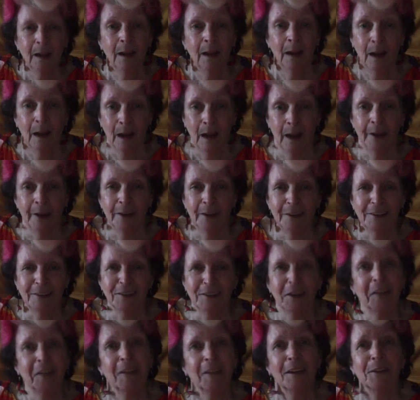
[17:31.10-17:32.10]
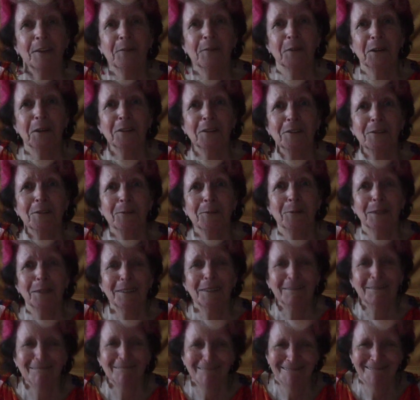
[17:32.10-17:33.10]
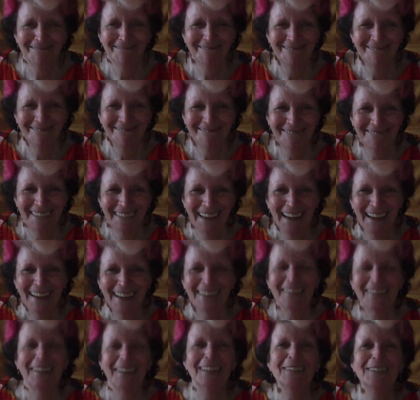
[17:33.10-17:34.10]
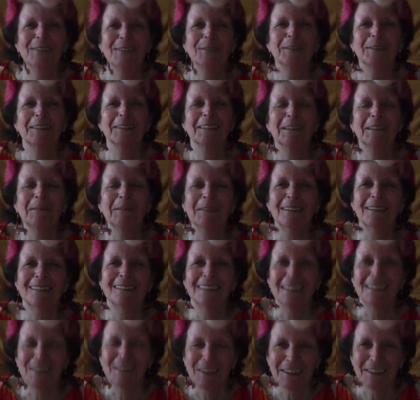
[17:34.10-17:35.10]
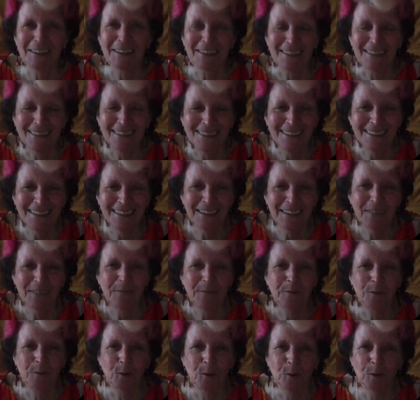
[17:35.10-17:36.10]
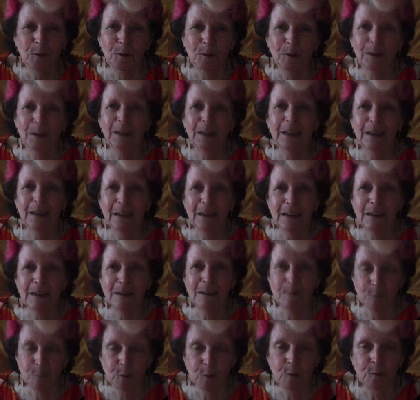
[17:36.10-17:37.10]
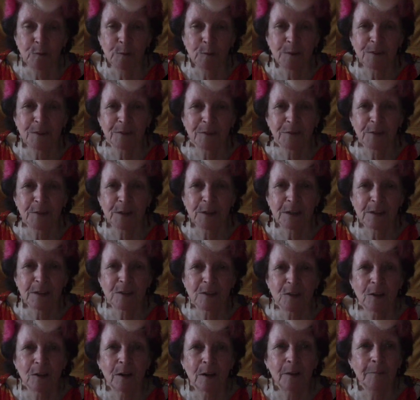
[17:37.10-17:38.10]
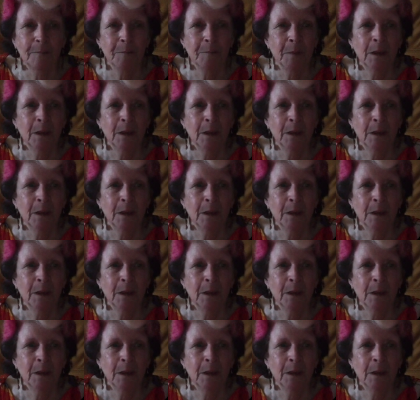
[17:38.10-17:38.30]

I need to take that advice as well. Now let's look at some of the suggestions for improvements for the design.